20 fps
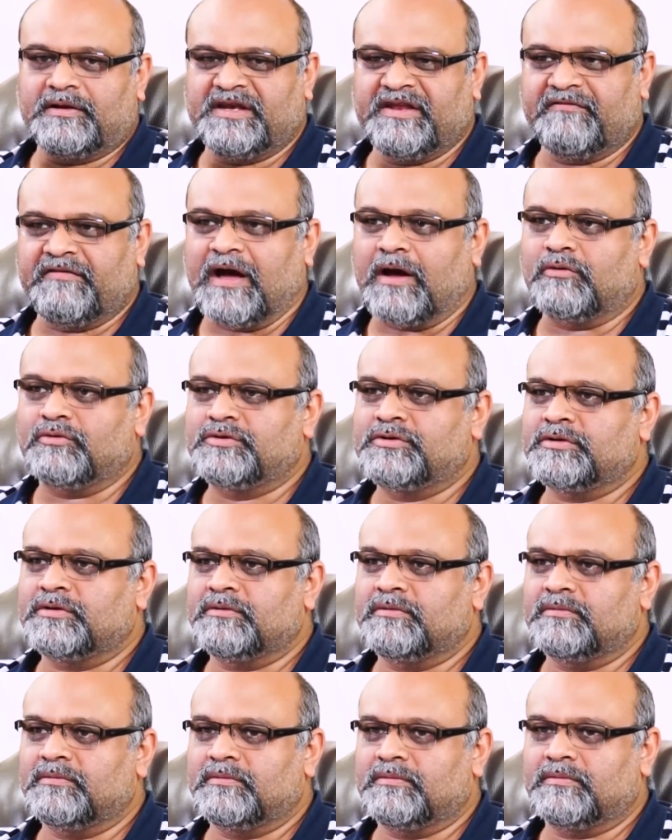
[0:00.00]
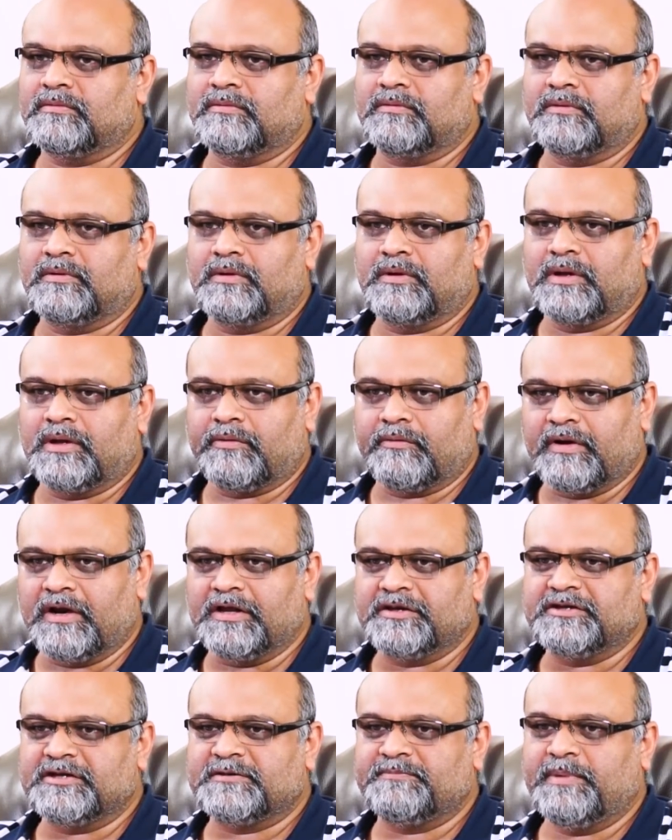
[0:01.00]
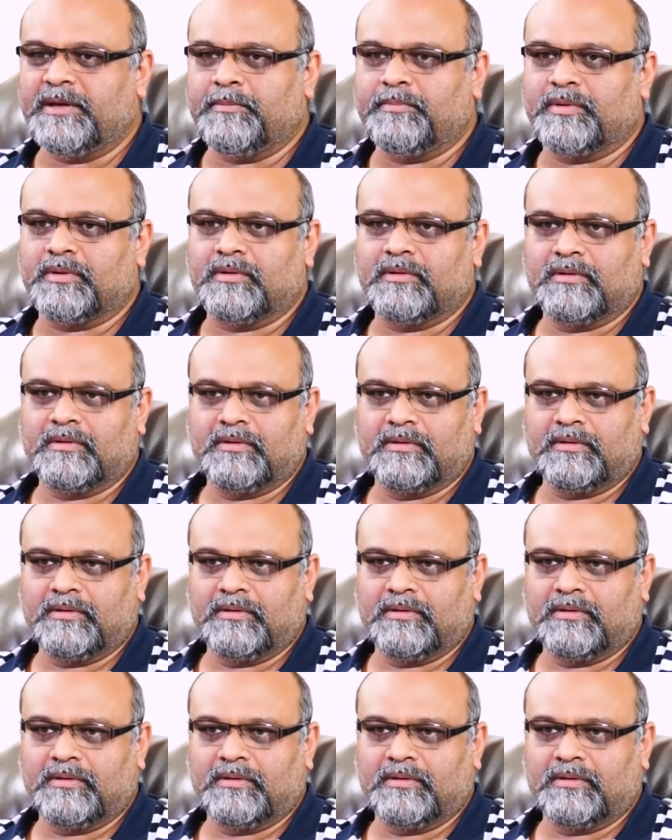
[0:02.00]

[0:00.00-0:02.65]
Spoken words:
devout, religious people,